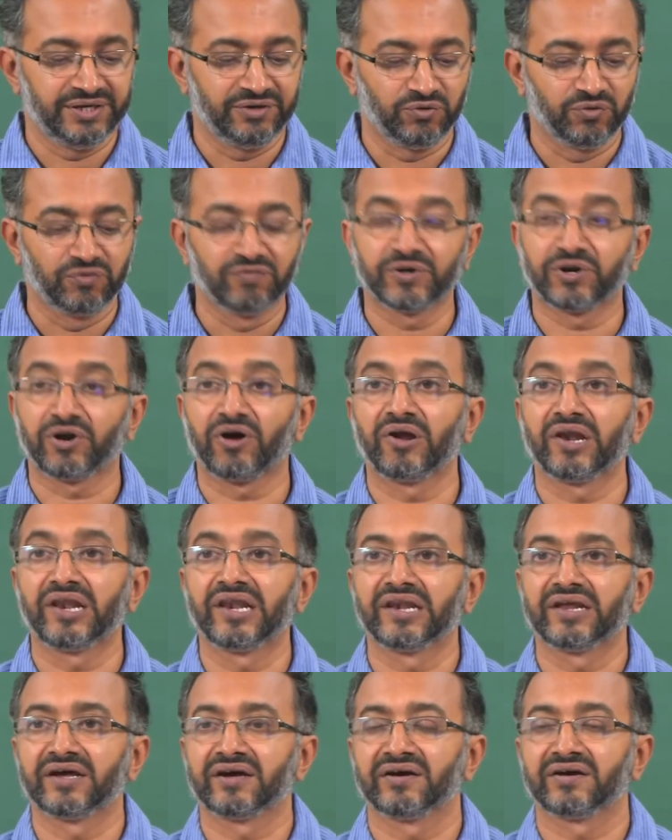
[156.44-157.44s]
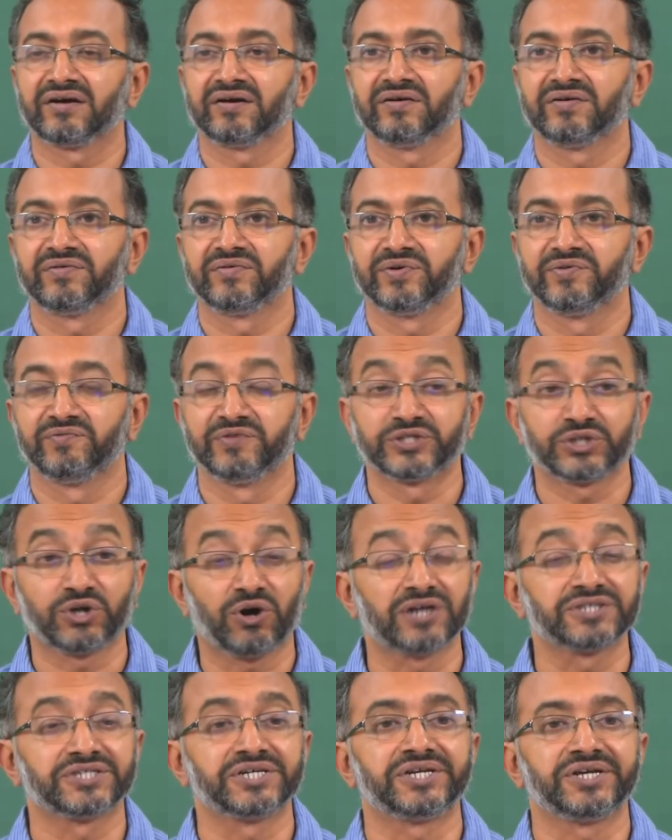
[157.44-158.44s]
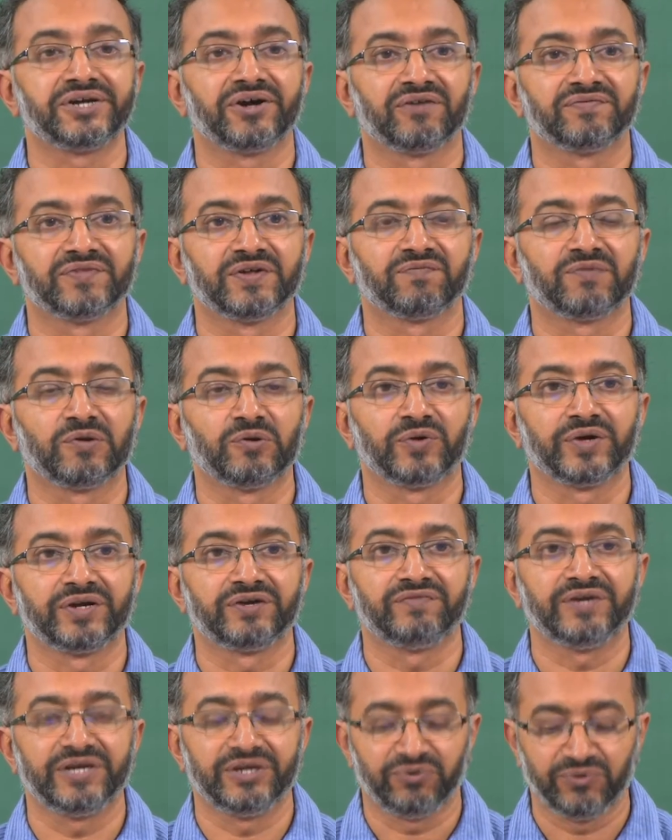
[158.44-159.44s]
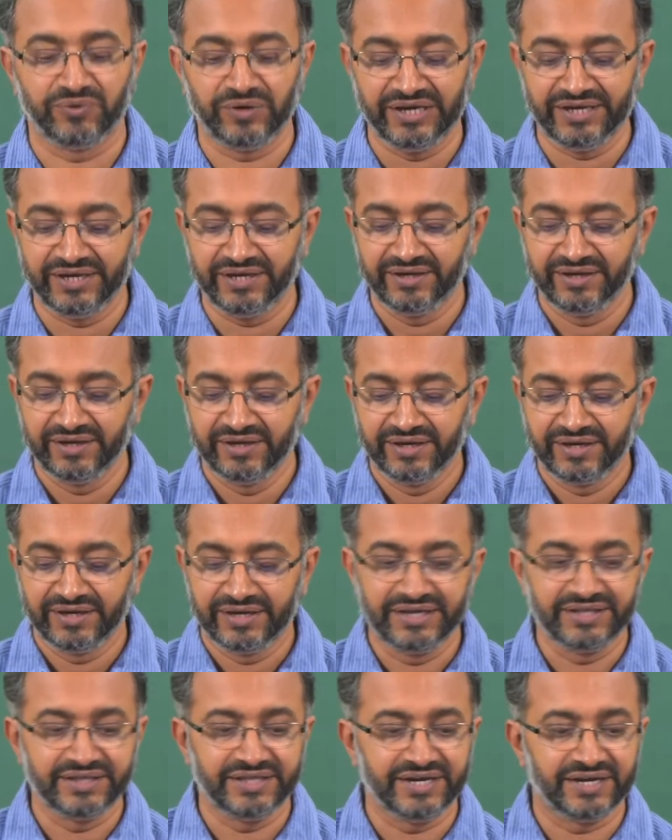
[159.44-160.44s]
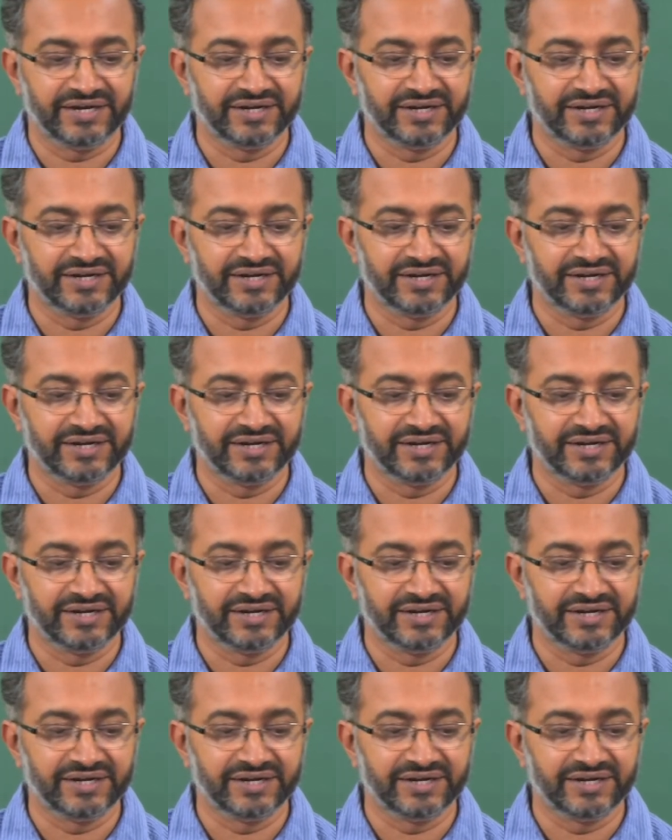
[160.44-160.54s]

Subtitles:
overall viscosity of the fluid. We only in the